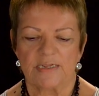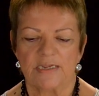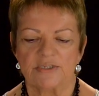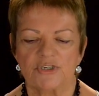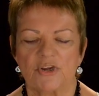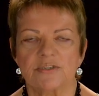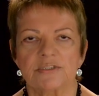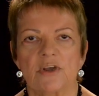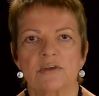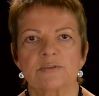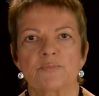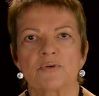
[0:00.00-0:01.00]
In John's
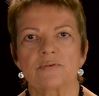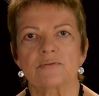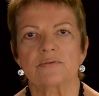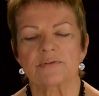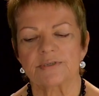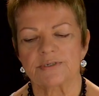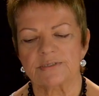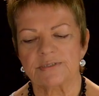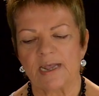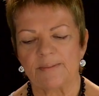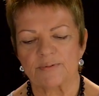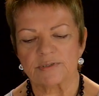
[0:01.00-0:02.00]
Gospel, the
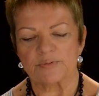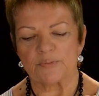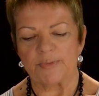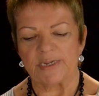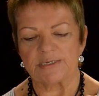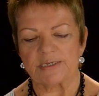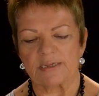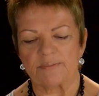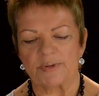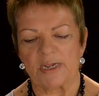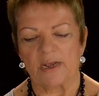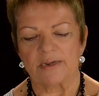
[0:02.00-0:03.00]
disciples were
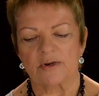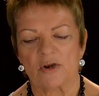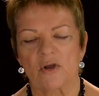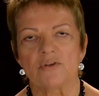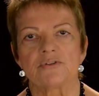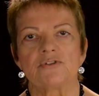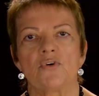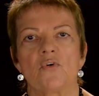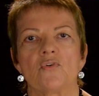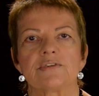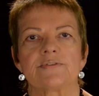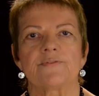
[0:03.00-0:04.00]
meeting behind closed
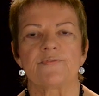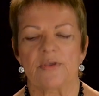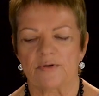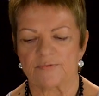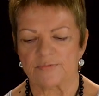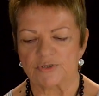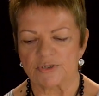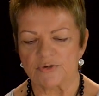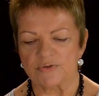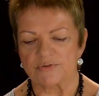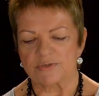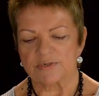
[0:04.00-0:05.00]
doors for fear of the
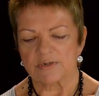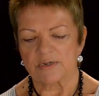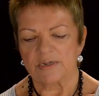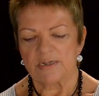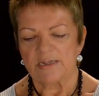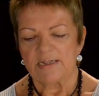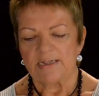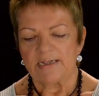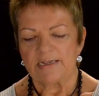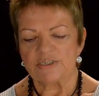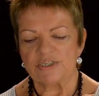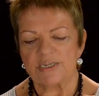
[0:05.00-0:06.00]
Jews,
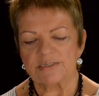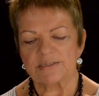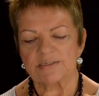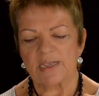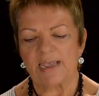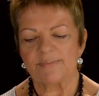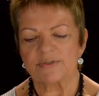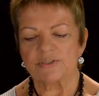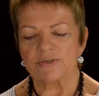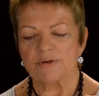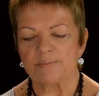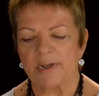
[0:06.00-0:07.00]
and Jesus came and
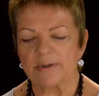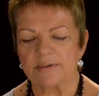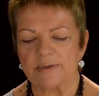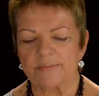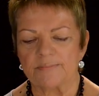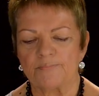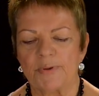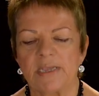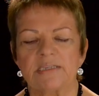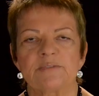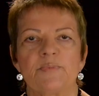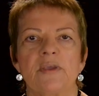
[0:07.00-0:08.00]
stood among them.
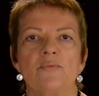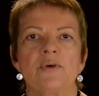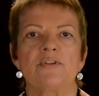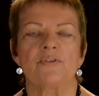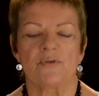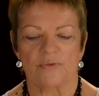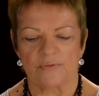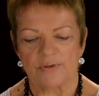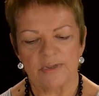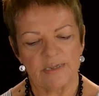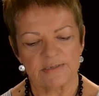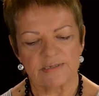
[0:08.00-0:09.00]
Peace be with you,
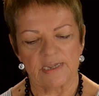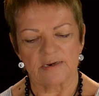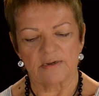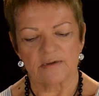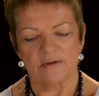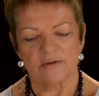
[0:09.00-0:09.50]
he said.